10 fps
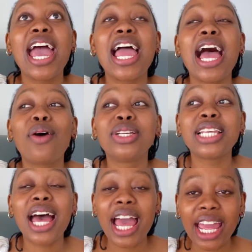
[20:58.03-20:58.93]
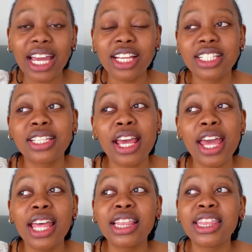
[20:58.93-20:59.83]
because
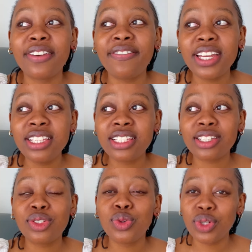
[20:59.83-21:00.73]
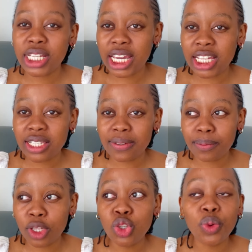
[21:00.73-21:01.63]
the first 2 days,
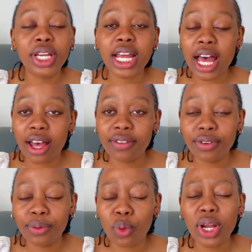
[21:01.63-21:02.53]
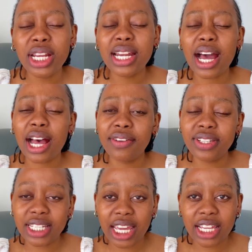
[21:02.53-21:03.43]

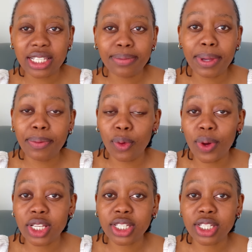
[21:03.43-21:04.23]
1.5 days, baby was